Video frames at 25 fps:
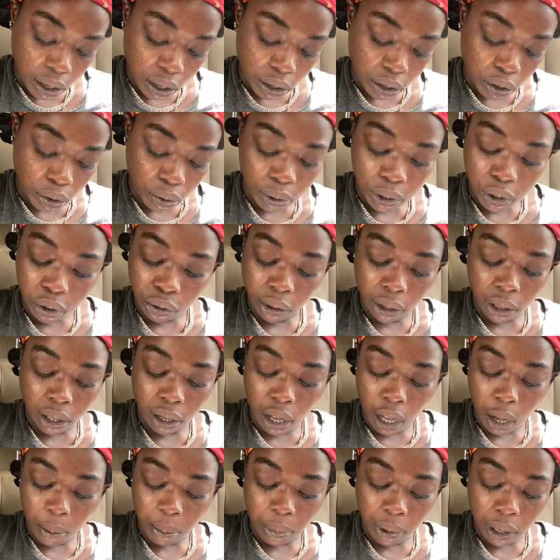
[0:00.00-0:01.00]
you enjoy the
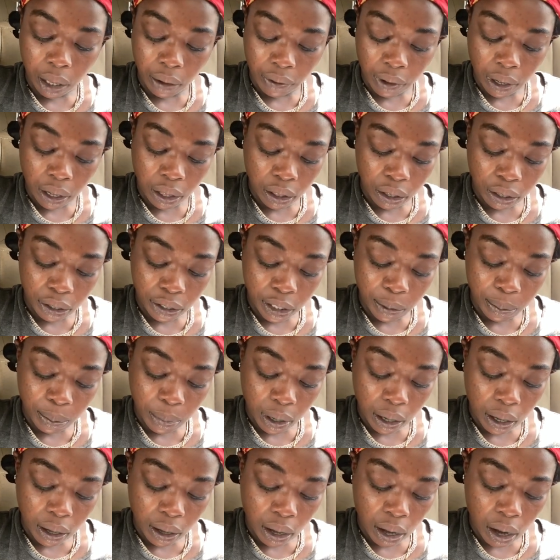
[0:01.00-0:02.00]
company of others
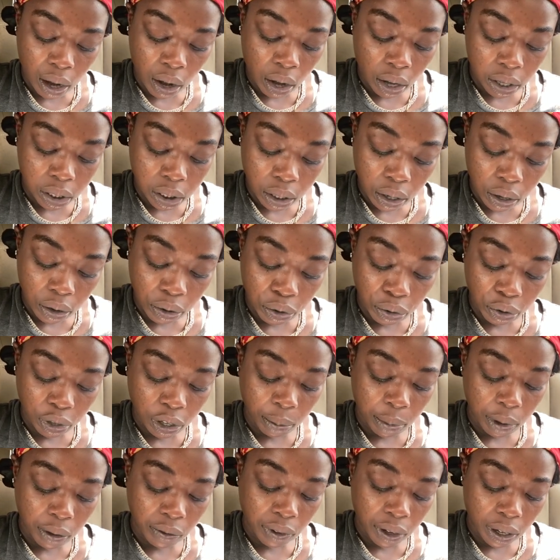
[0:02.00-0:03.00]
but also you
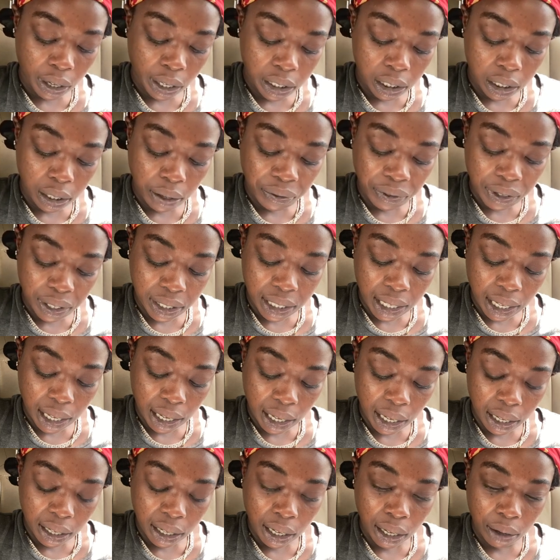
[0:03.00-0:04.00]
can be very
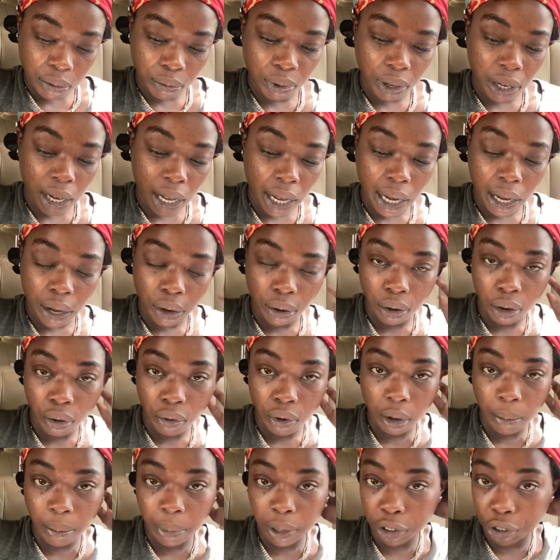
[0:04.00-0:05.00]
self-contained and rely on no
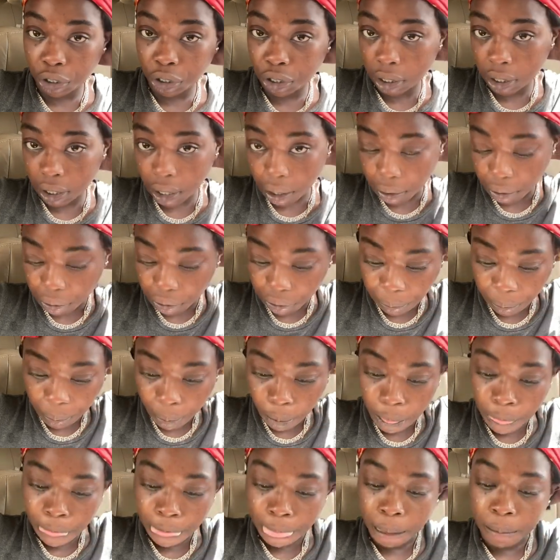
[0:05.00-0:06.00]
one but yourself
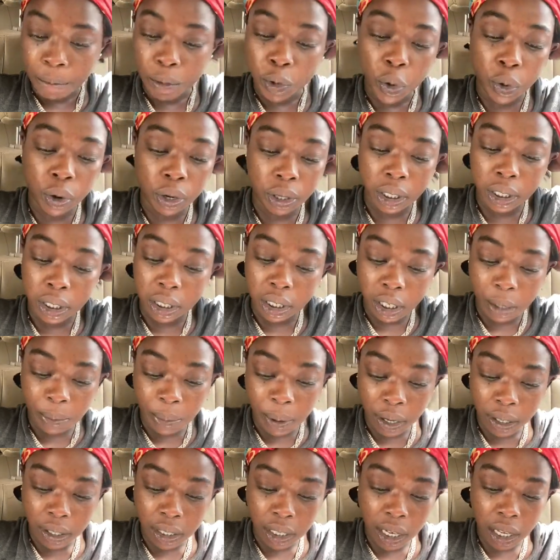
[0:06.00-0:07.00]
or this is a
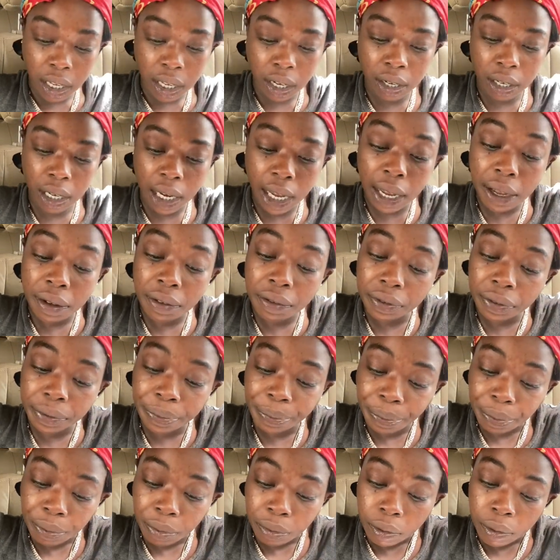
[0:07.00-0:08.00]
person in your life
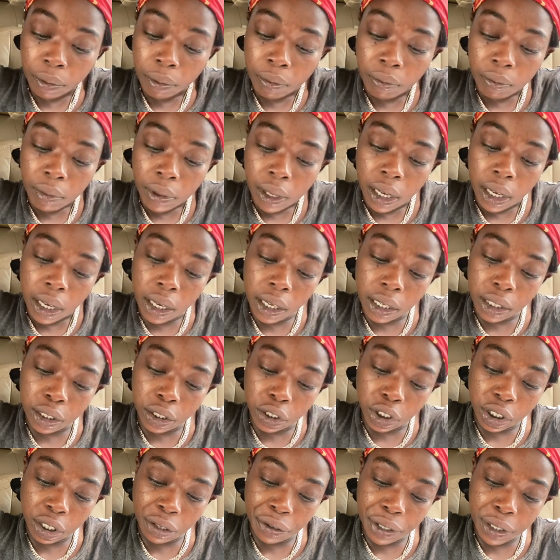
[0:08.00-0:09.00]
he is
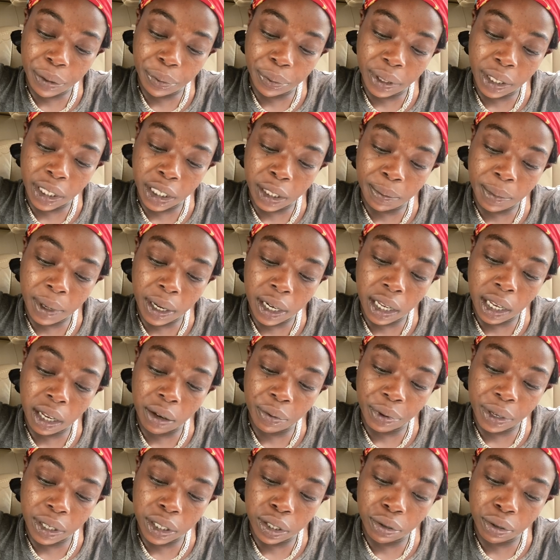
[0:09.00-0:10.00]
generous with his money
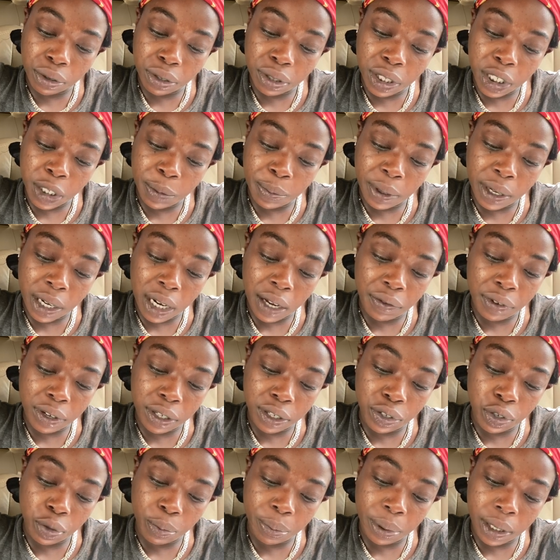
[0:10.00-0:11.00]
and resources but never
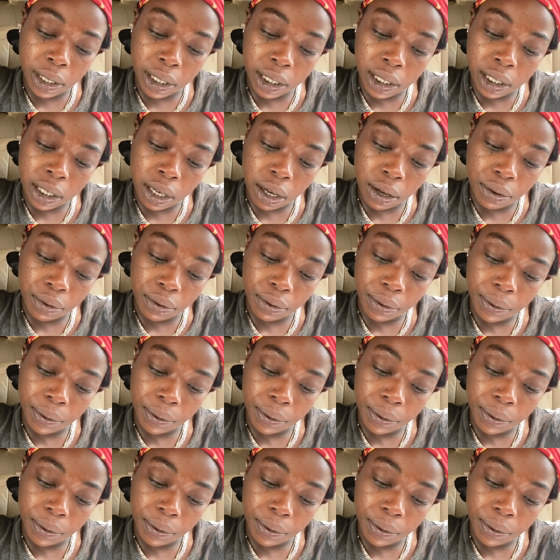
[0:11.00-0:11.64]
stupidly so